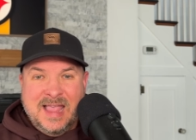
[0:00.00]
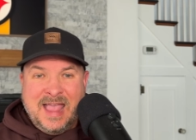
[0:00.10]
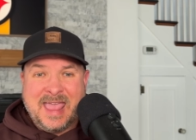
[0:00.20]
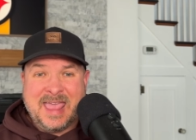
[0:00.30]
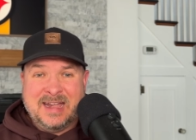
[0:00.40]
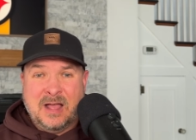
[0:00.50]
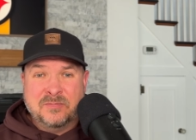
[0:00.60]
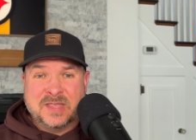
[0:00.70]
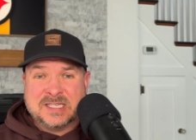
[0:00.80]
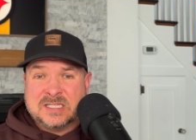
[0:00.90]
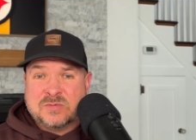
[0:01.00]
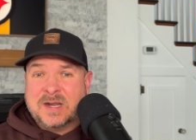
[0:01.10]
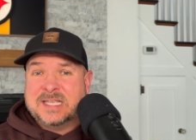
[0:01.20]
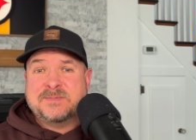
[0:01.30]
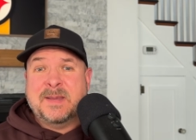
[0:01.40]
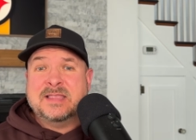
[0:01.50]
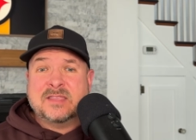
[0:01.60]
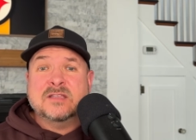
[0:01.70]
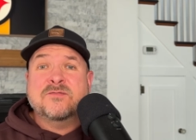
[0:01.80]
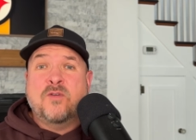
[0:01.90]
And this is when he spent the